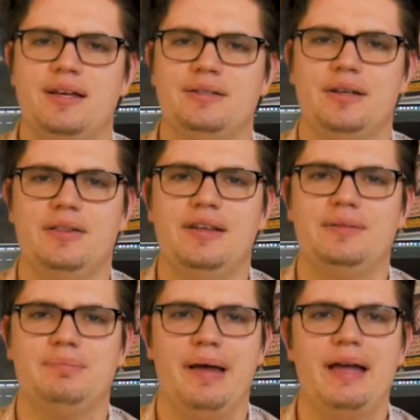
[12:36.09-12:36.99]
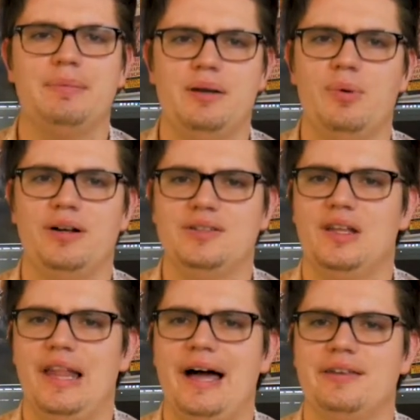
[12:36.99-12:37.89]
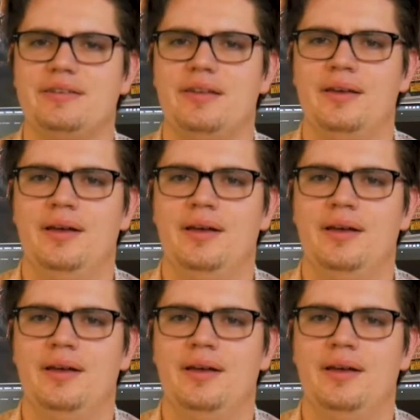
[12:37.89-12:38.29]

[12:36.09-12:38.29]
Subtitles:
So I think Bambi was the last